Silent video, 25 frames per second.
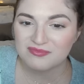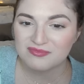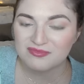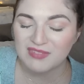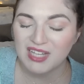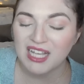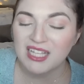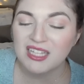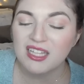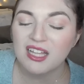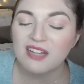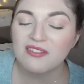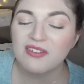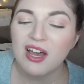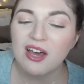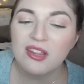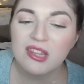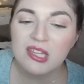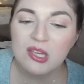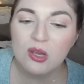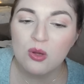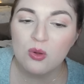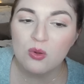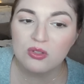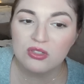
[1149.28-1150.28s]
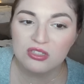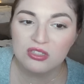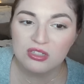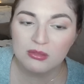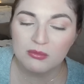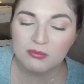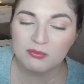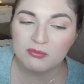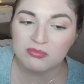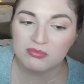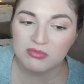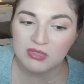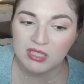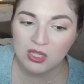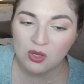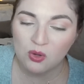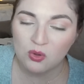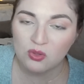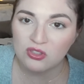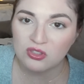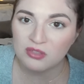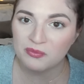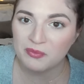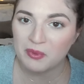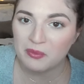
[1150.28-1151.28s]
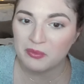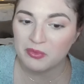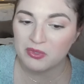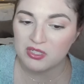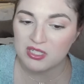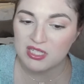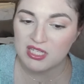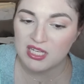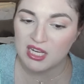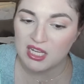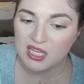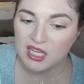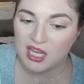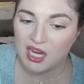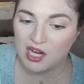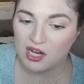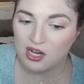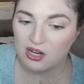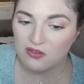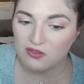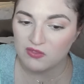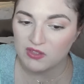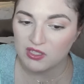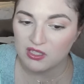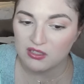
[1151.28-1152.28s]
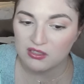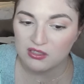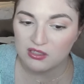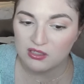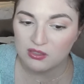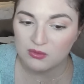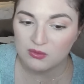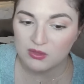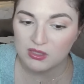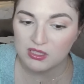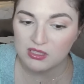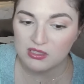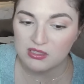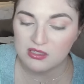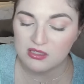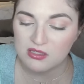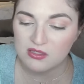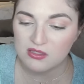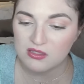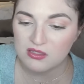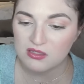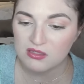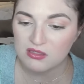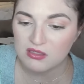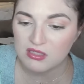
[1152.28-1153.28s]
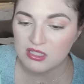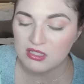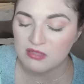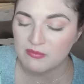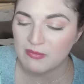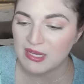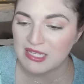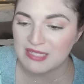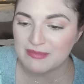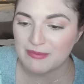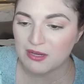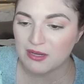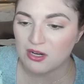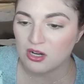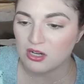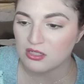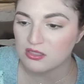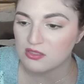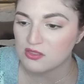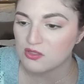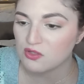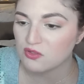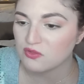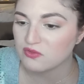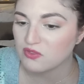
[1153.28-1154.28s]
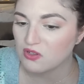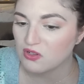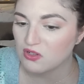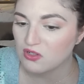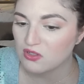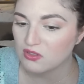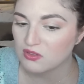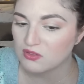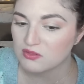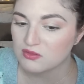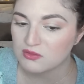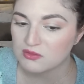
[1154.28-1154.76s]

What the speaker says: I love how the older members take care of the younger ones. It makes my heart so full.